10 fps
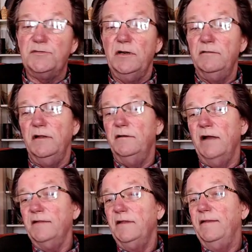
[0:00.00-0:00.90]

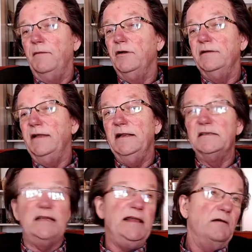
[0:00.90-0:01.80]
They didn't
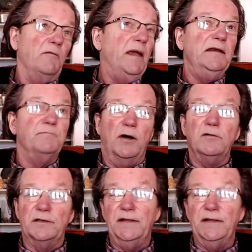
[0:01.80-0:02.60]
say they were made in Poland.